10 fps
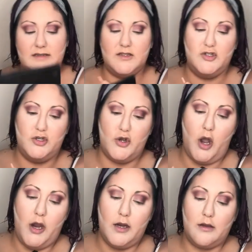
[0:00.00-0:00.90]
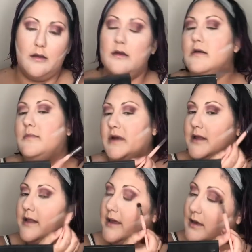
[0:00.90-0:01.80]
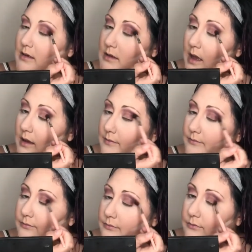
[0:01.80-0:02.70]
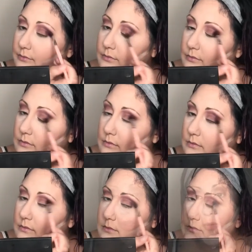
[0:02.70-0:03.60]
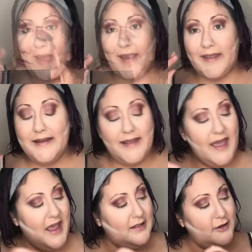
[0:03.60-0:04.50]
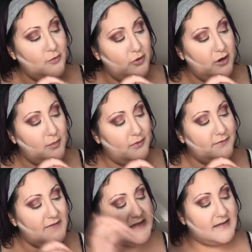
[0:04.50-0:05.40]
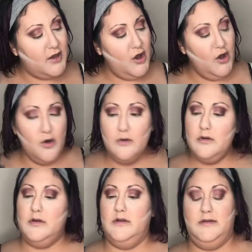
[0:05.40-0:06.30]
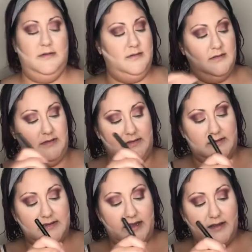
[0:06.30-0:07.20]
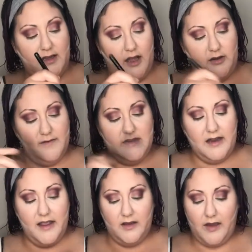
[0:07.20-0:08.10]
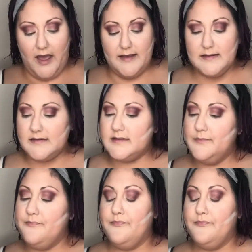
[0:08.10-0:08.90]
It's dark, but I like it a lot. Go back in again, a little more Buon Fresco. It's like the color of the day, you guys.